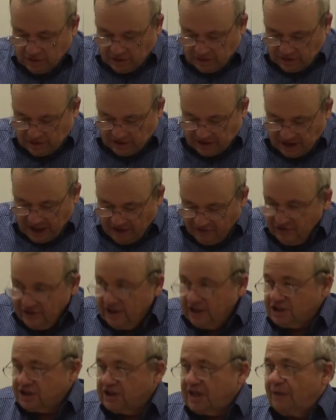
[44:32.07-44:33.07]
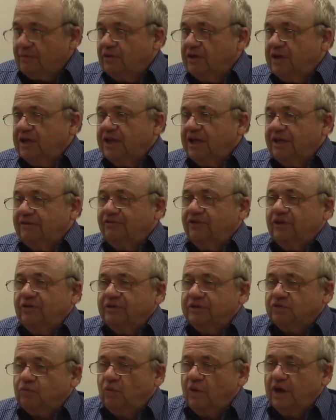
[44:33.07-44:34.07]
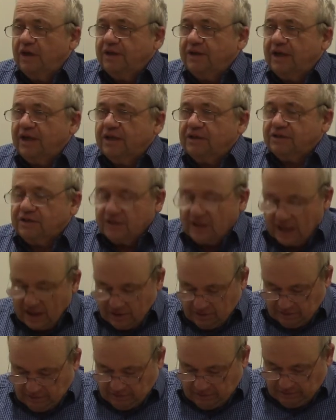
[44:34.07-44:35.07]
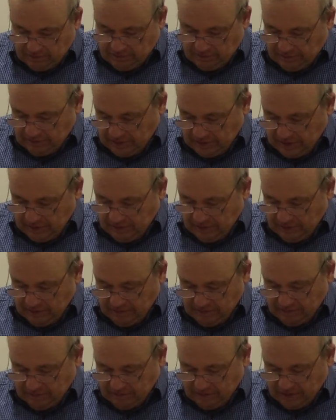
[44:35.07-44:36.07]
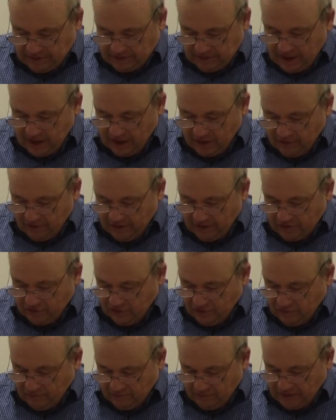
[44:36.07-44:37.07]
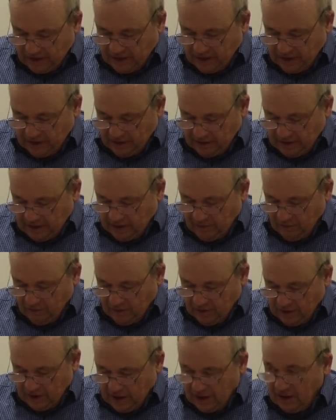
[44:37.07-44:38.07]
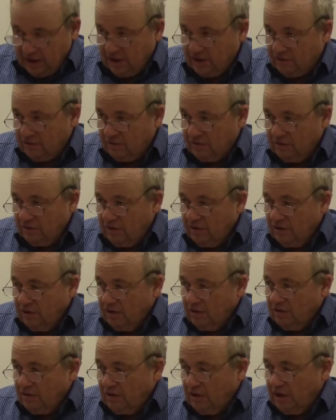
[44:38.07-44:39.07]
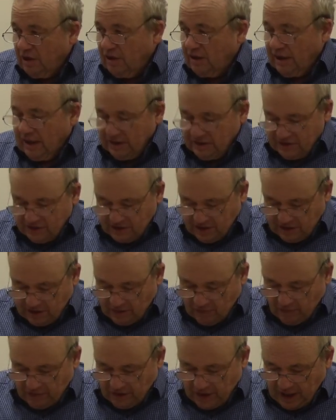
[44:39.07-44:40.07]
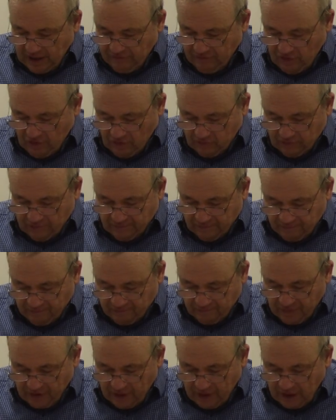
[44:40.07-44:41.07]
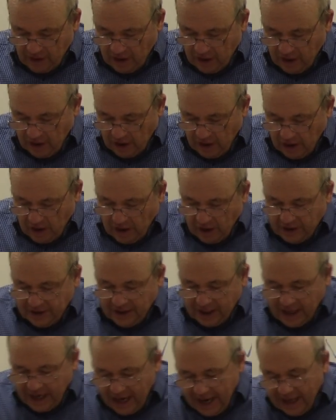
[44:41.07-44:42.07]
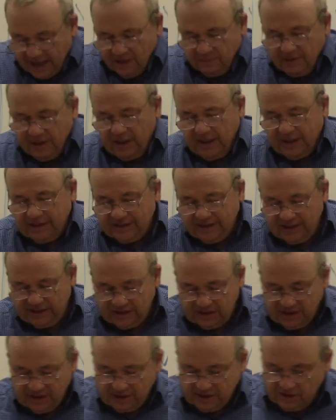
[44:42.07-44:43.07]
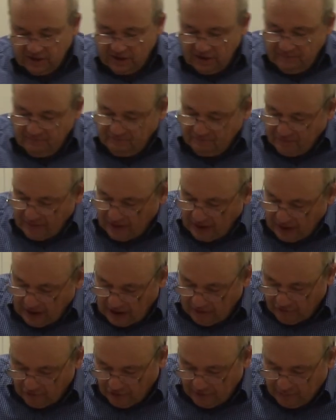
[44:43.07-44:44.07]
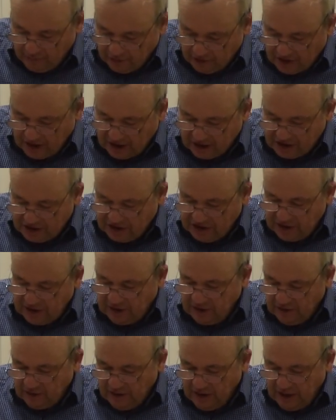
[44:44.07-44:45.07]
the definition I'm going to give you is one that is not agreed to by anyone, any other entity that we know. An economy is a system of reproduction